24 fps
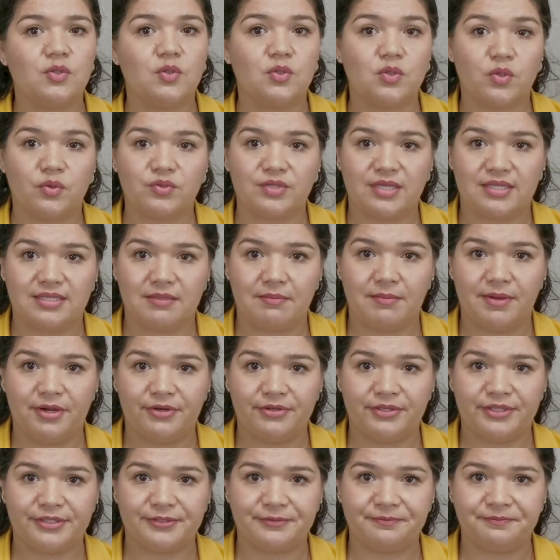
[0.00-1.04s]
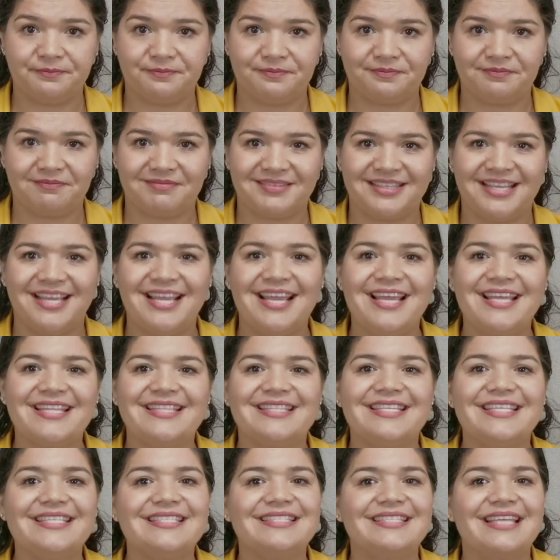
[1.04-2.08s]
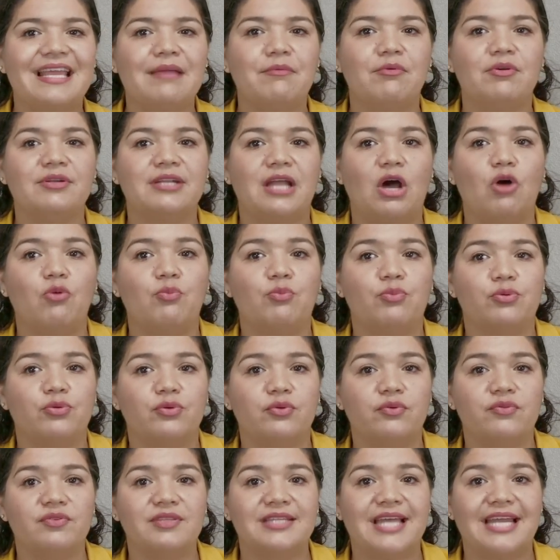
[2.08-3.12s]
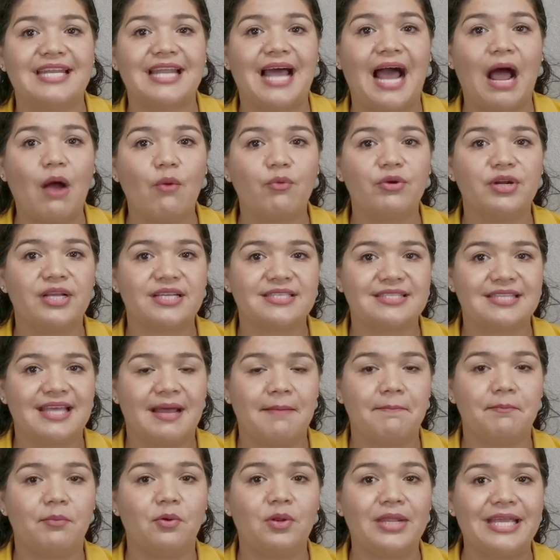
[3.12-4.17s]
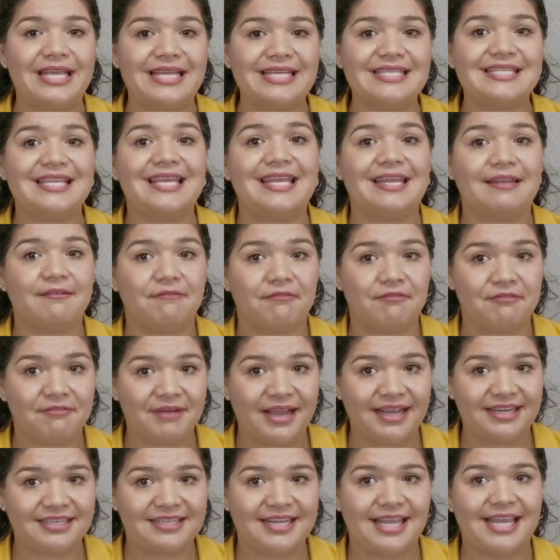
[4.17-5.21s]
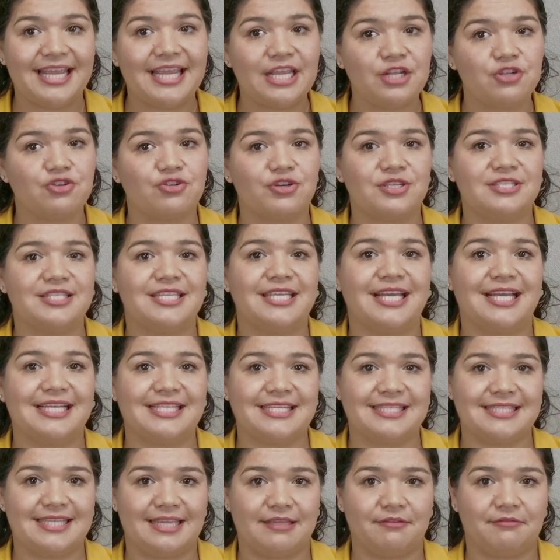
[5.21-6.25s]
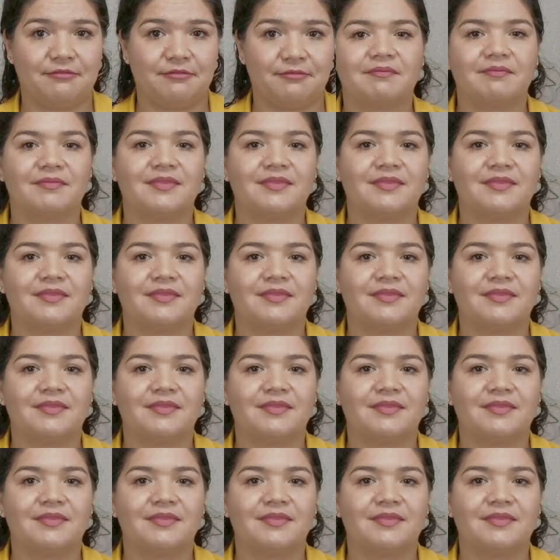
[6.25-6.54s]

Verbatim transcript: those at the barrier. This table now proves that our example is in fact intrinsically safe.